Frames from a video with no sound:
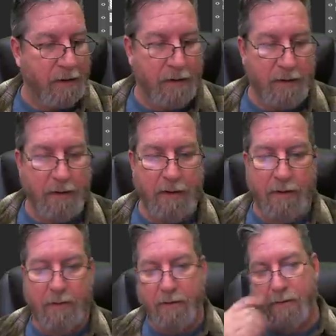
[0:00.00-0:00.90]
The
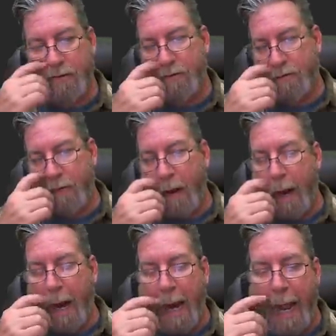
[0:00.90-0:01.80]
nose.
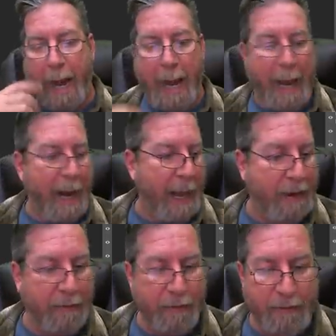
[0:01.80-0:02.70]

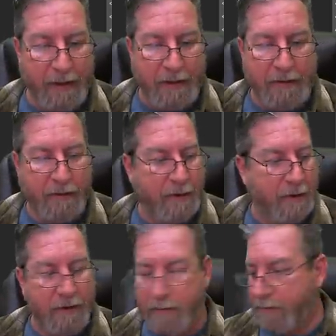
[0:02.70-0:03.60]
What am I going to do
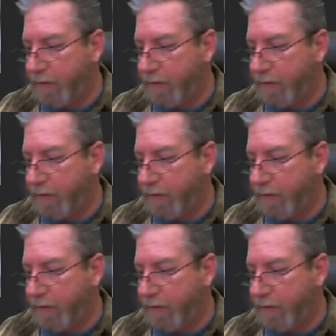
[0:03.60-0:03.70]
here?